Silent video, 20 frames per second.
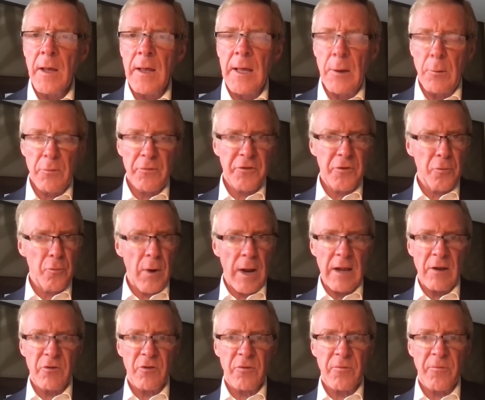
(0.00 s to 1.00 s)
It was
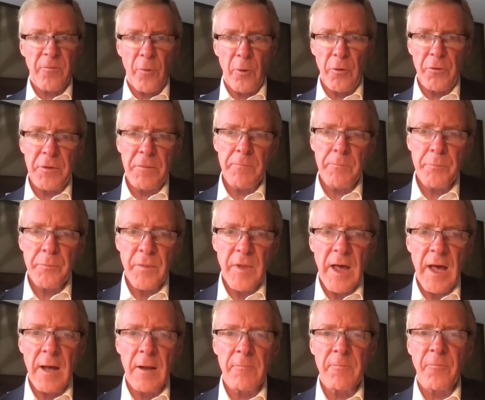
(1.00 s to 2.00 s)
arranged for them
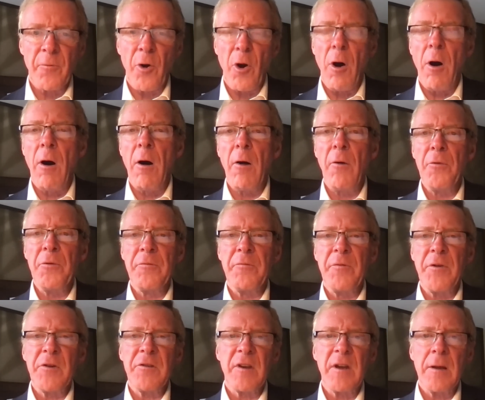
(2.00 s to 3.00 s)
and for all the
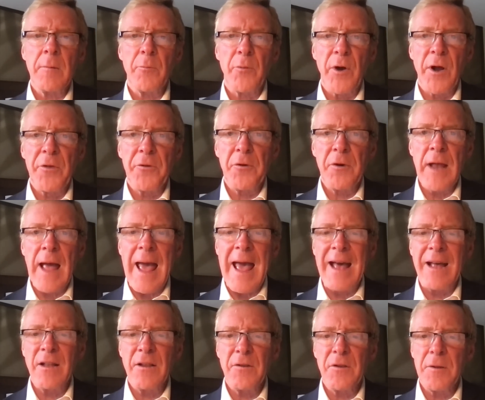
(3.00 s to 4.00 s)
visiting brethren
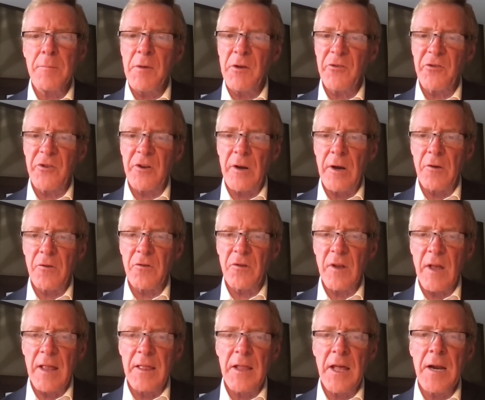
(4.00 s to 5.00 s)
and the
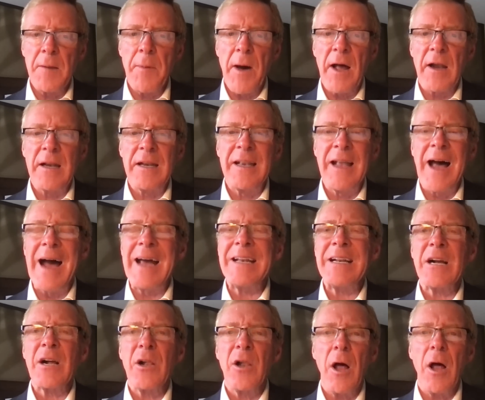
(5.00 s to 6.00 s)
missionaries. And then about nine
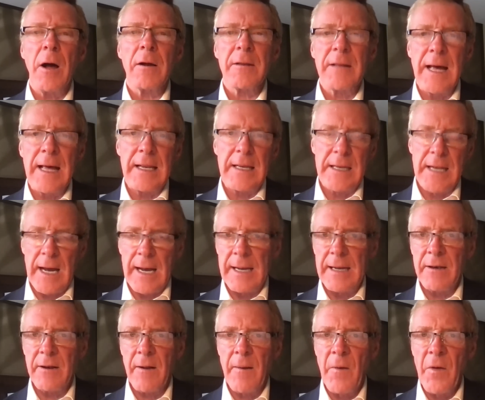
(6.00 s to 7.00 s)
o'clock that
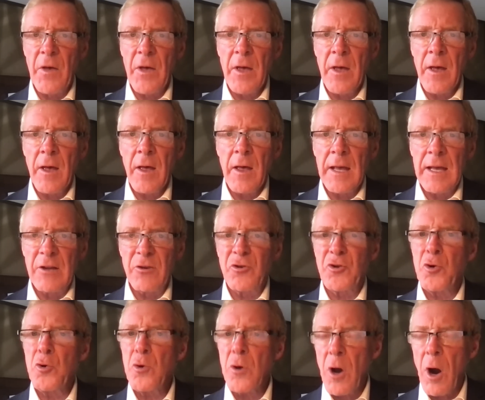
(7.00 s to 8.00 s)
night, in
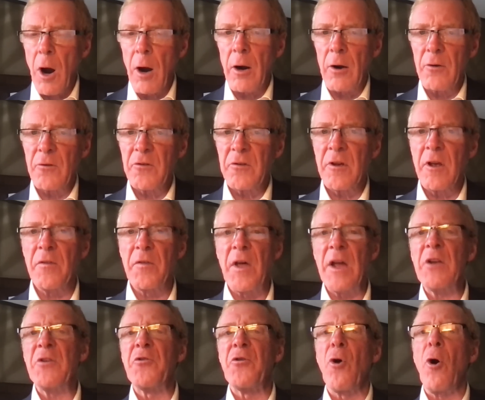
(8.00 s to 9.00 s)
two cars,
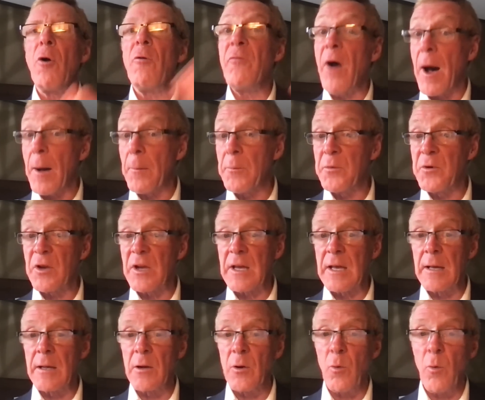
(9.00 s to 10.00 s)
they drove up to
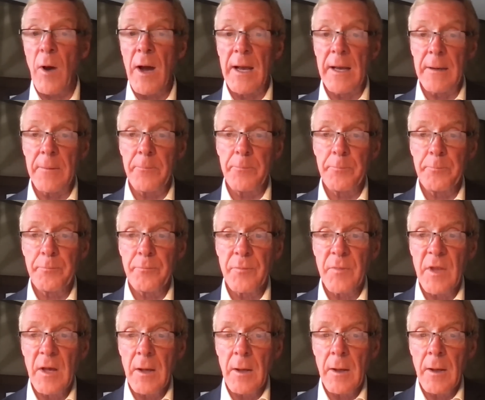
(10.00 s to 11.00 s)
Kilauea.
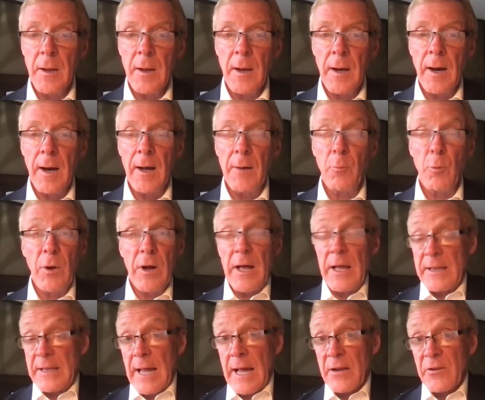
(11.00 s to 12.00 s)
Uh,
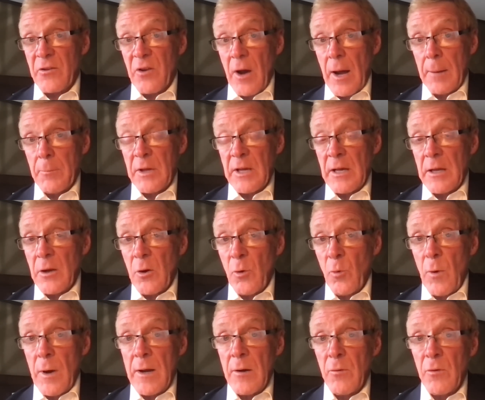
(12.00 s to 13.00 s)
at that time,
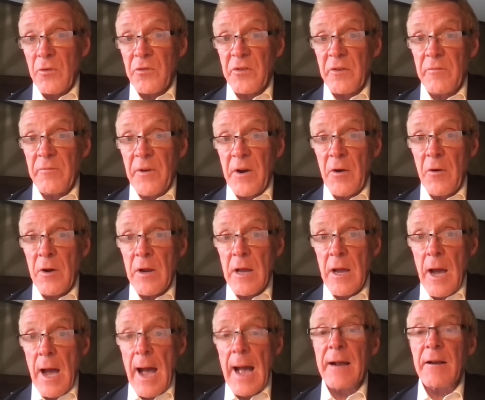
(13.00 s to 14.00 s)
Kilauea was a
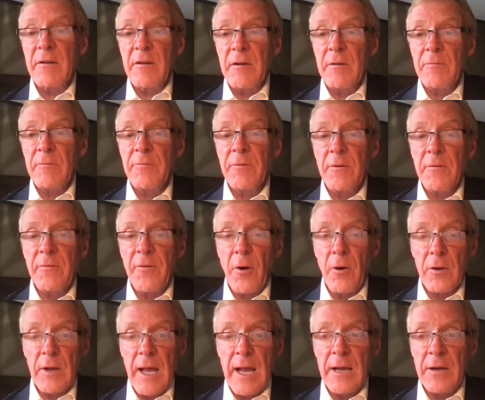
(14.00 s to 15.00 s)
very active
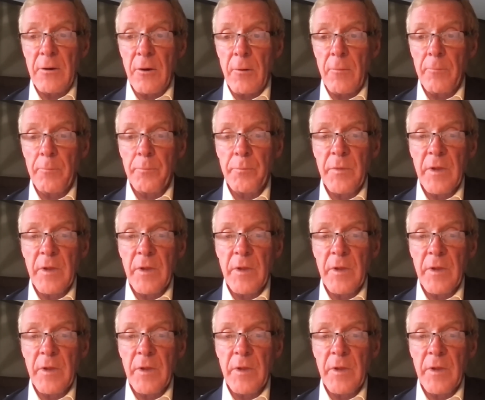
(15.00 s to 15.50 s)
volcano.